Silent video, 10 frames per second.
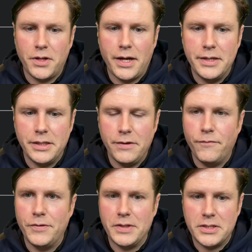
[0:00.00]
ID
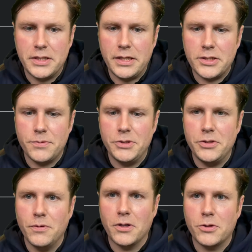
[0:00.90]
56. We
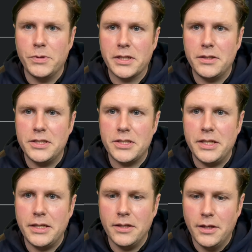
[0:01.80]
do our quick
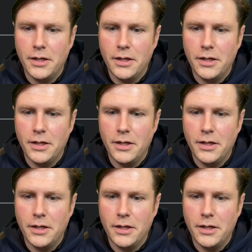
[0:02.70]
listing.